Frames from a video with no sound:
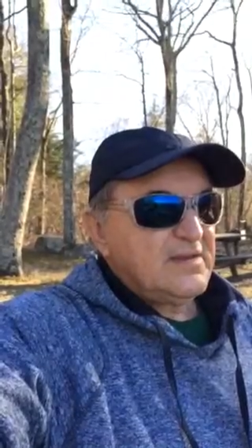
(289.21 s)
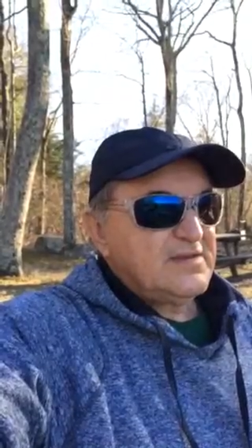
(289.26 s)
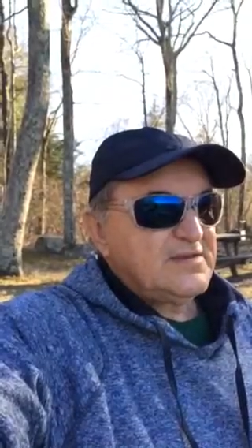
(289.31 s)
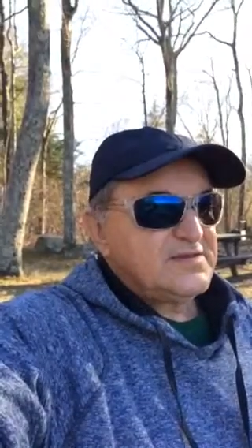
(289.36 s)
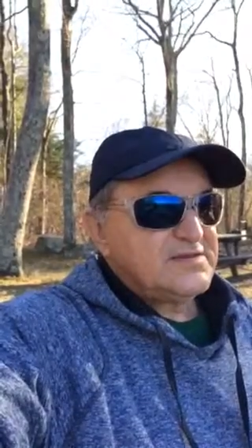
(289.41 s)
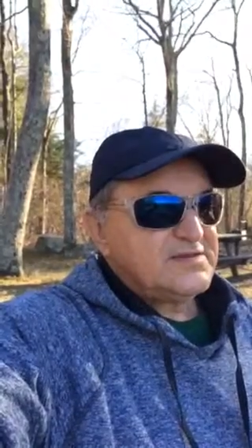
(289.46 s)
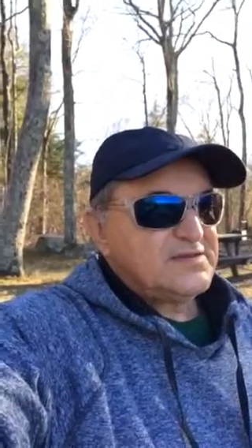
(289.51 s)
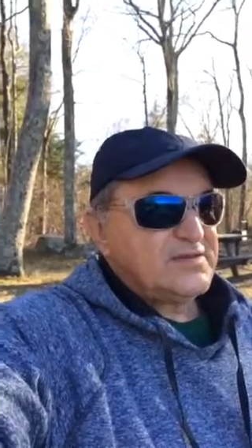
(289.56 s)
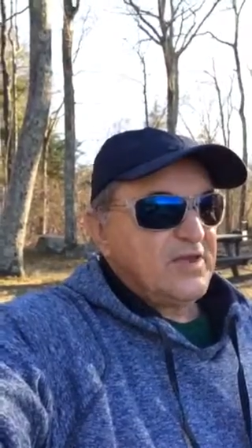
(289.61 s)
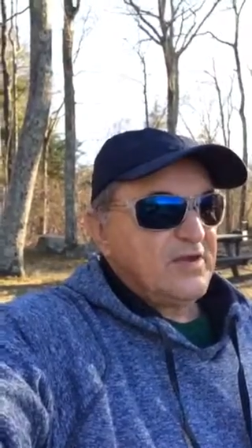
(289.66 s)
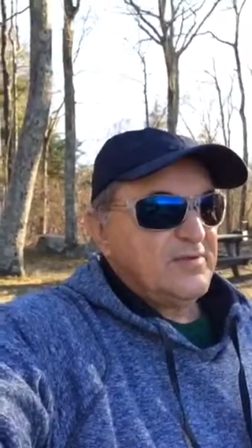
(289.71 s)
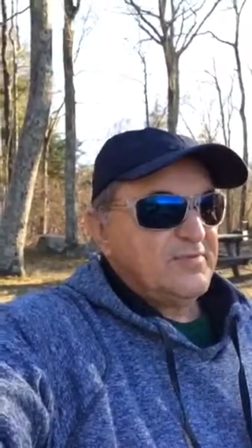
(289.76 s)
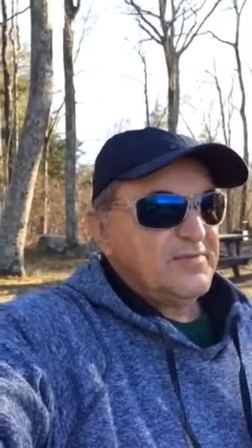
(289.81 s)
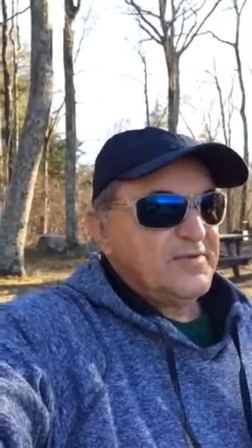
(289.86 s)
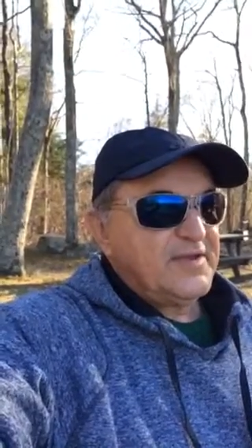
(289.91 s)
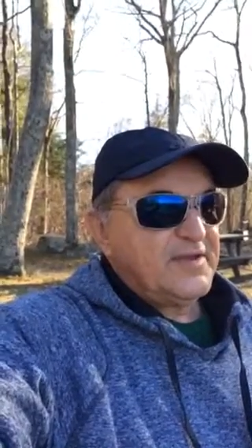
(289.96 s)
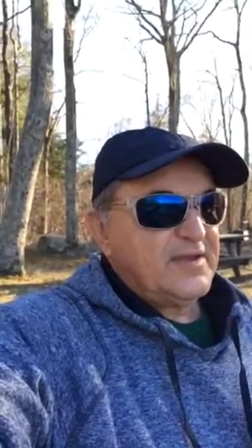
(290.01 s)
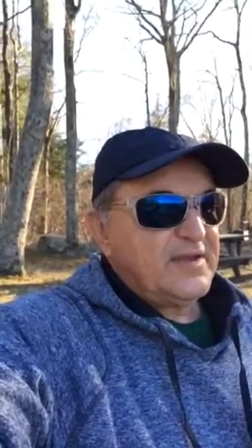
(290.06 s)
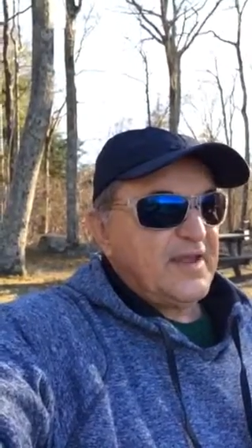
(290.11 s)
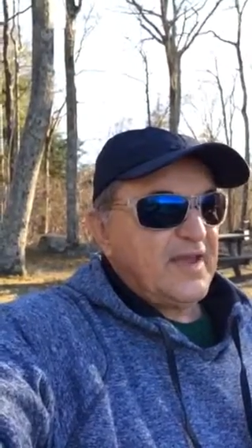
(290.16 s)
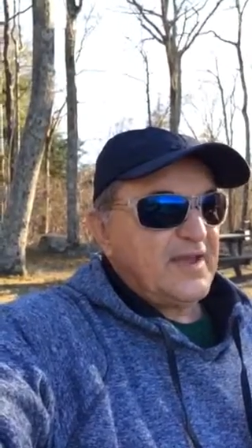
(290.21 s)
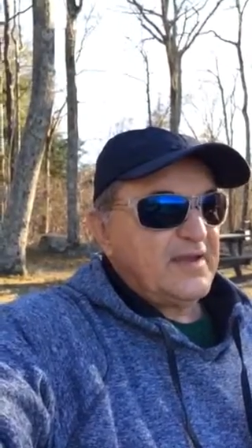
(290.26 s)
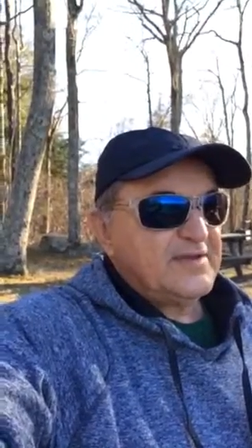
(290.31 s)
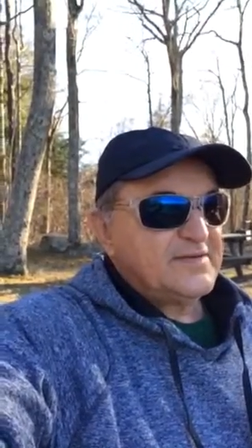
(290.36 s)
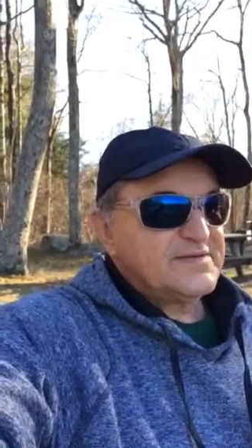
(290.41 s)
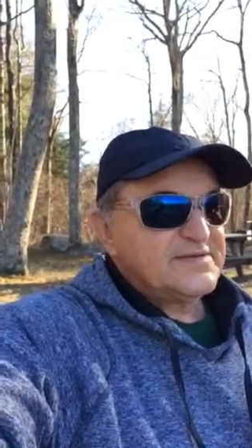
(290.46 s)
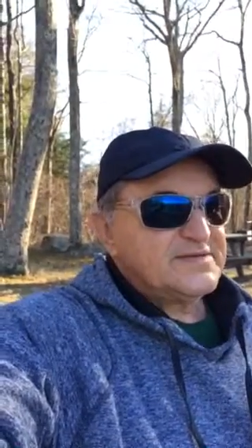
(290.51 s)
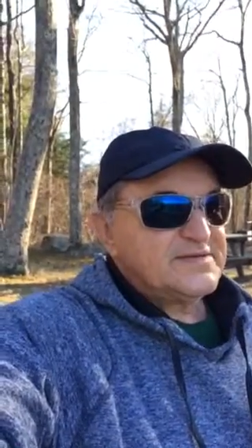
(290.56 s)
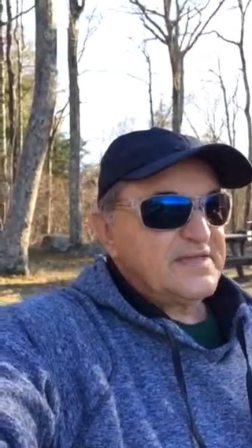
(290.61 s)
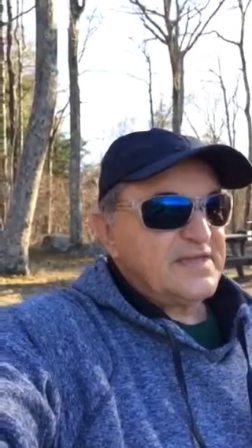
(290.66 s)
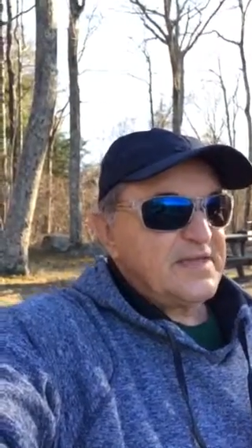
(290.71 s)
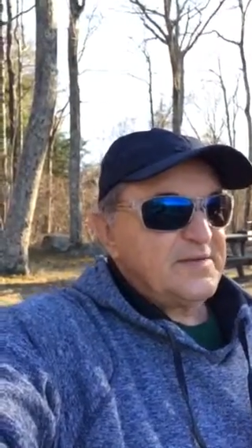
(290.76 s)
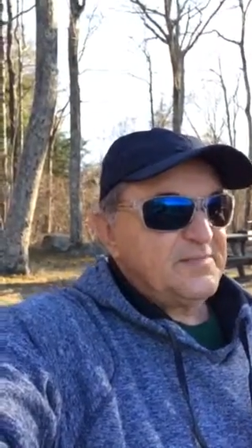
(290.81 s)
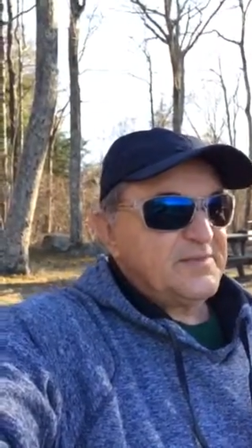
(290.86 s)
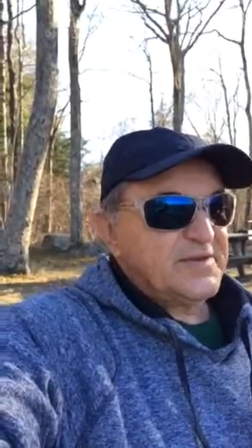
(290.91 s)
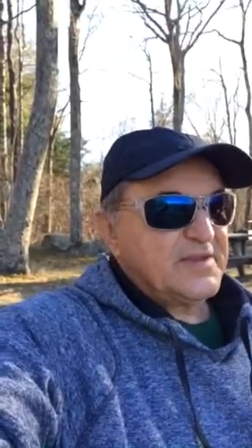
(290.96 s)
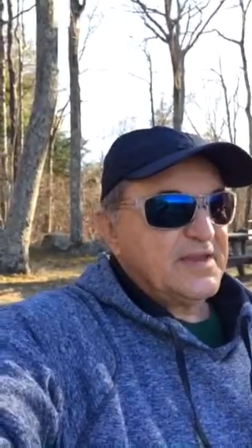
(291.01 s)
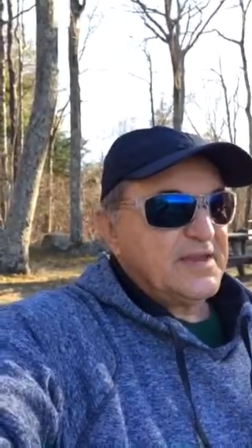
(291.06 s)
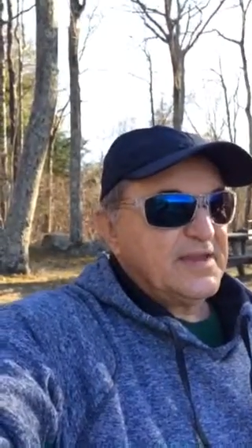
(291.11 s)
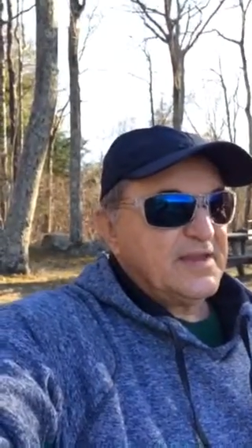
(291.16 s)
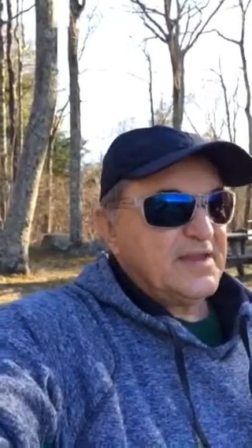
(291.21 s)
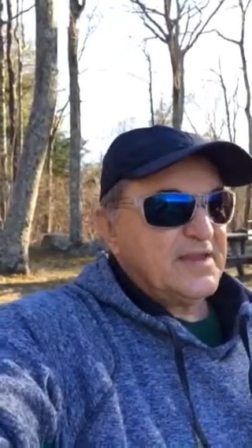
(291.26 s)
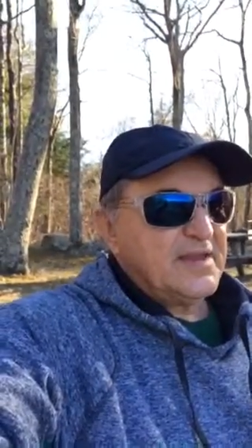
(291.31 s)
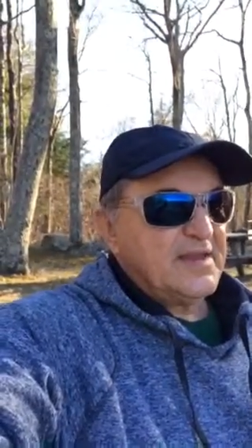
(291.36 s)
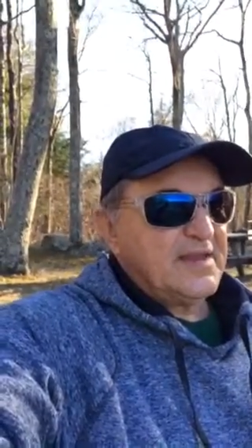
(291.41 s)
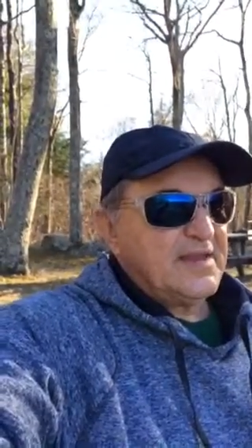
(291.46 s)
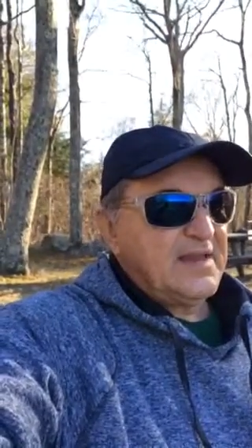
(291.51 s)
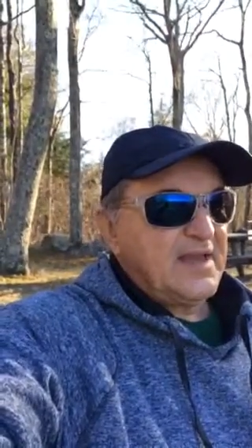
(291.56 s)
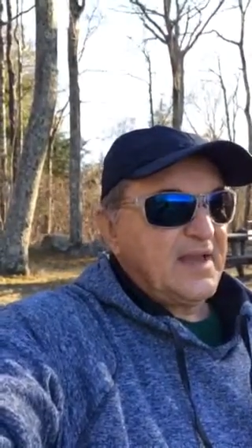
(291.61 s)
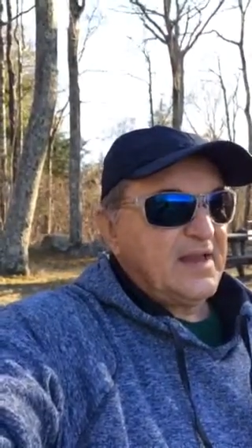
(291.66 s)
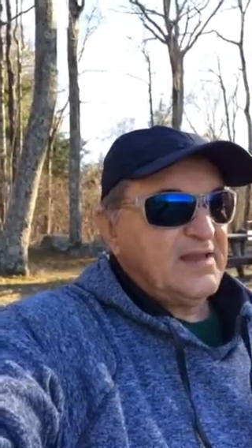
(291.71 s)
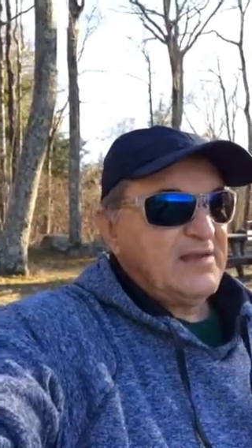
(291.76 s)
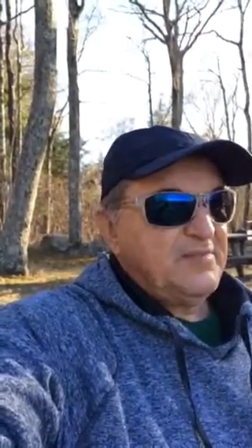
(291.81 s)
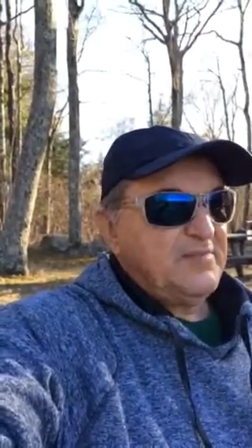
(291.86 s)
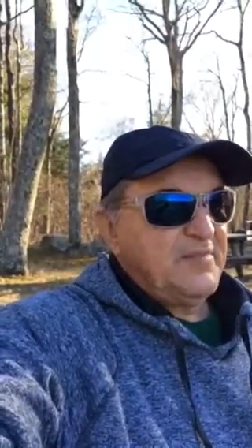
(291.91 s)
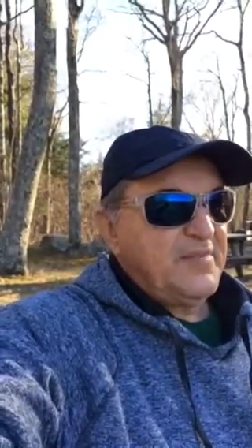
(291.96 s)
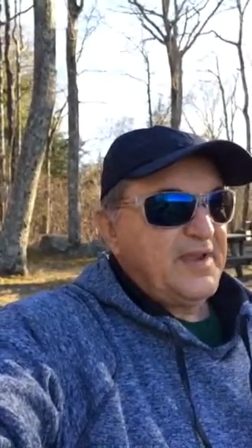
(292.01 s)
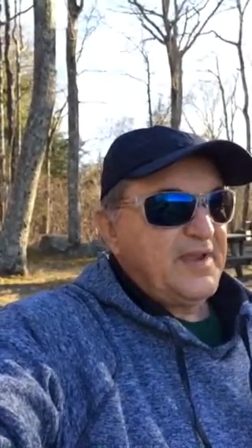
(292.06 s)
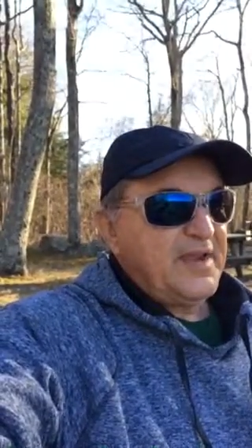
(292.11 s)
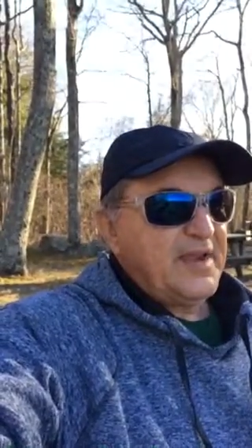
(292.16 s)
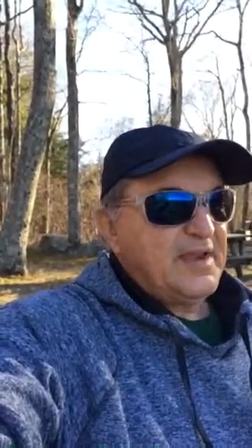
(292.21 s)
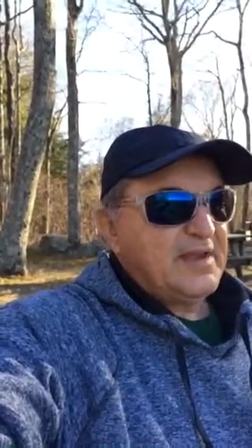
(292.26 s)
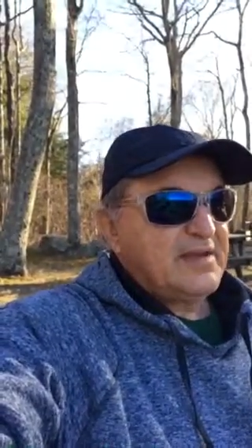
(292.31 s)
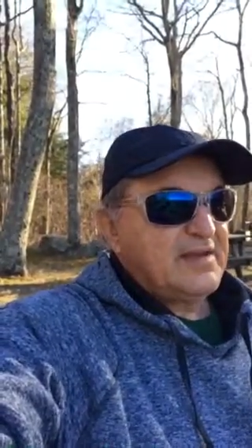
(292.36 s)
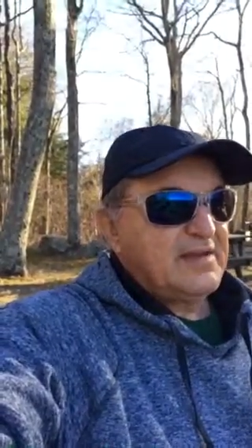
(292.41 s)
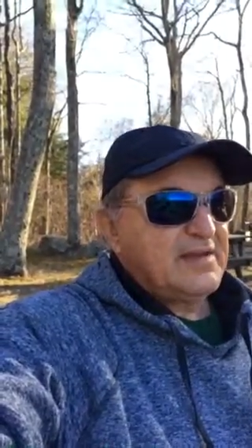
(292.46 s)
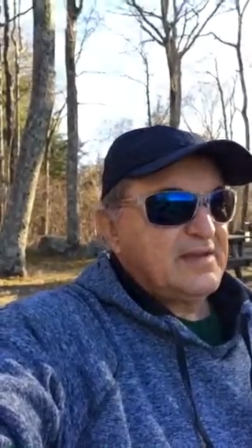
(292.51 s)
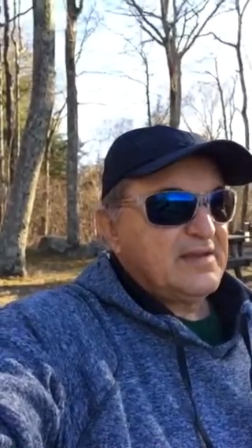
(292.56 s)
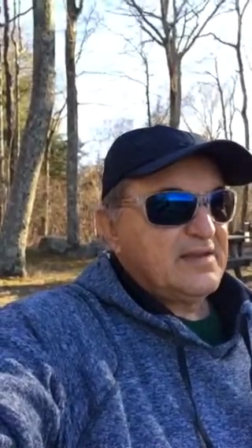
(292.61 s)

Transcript: sloped down steeply, and down in back,